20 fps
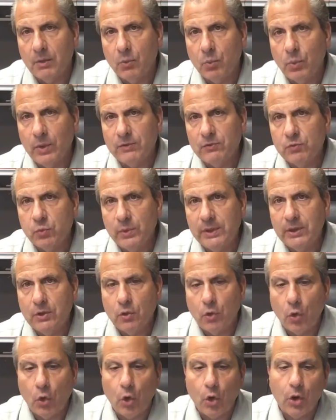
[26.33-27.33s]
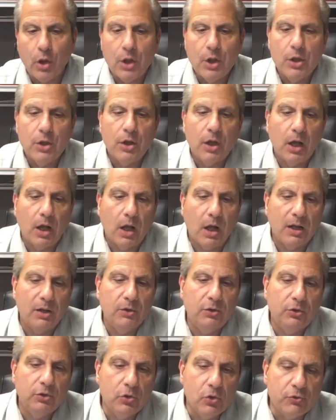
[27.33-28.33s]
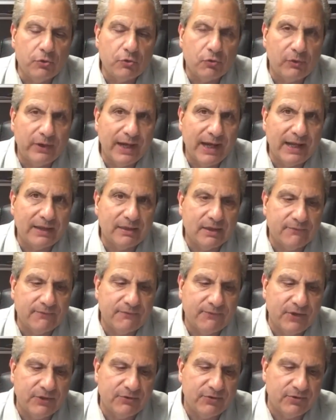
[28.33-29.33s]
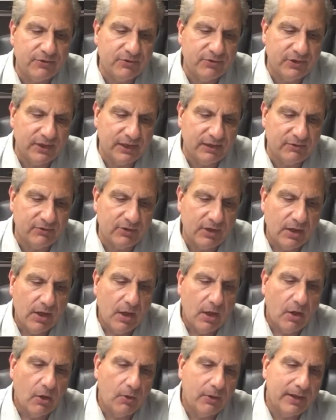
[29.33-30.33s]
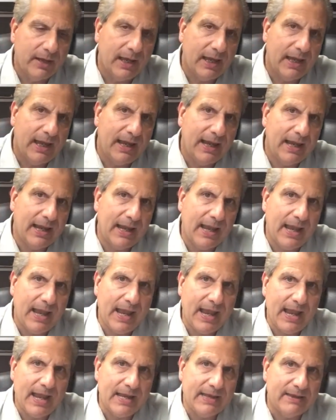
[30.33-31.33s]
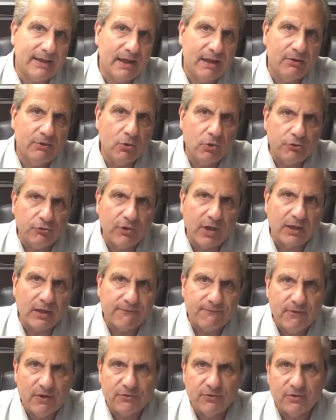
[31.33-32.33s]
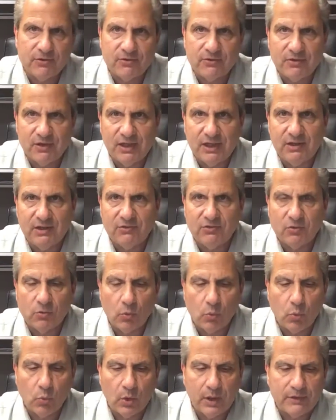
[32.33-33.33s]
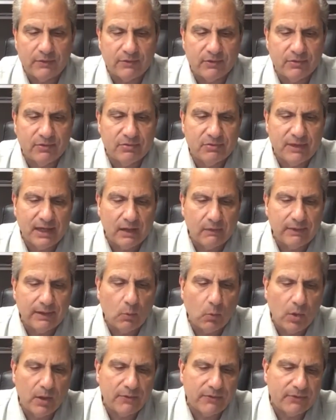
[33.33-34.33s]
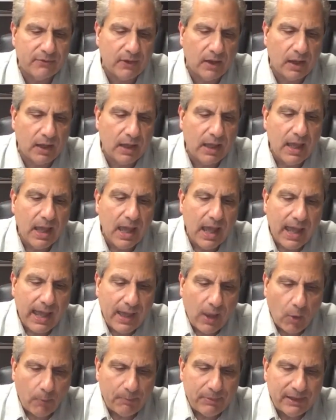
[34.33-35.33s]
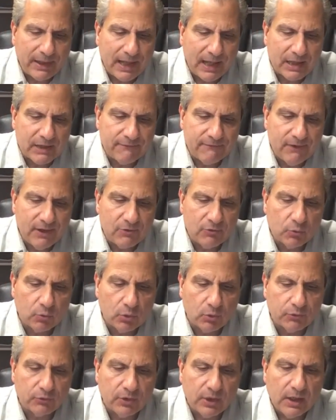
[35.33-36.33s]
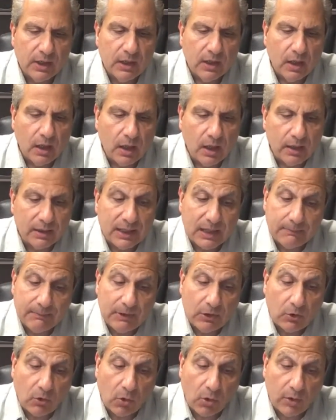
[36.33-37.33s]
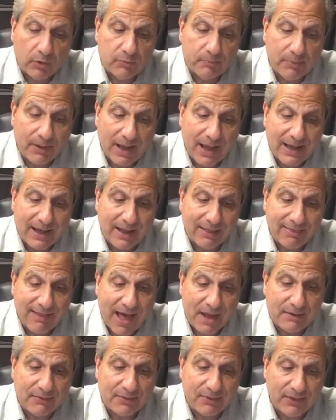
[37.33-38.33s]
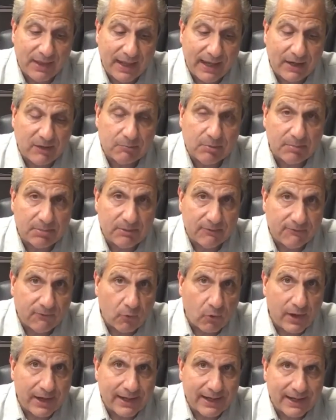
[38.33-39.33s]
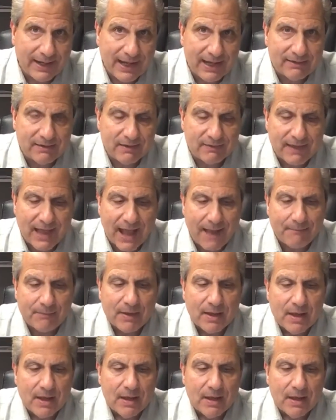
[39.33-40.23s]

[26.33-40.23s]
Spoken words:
which we call nutrient deficiencies. Okay, and nutrient deficiencies with dealing with helping individuals can be caused by a lot of things. But before I get into that,